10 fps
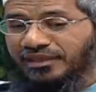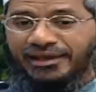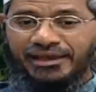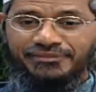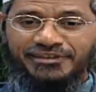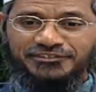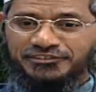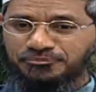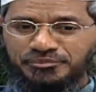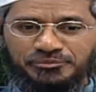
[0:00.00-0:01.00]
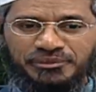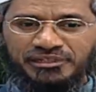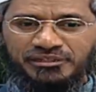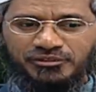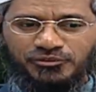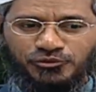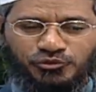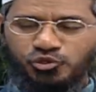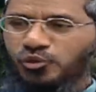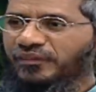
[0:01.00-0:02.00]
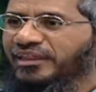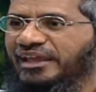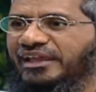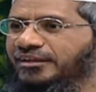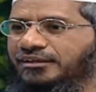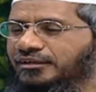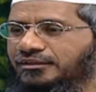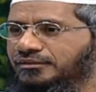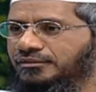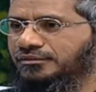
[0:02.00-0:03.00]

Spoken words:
And there are some people who, when they can hear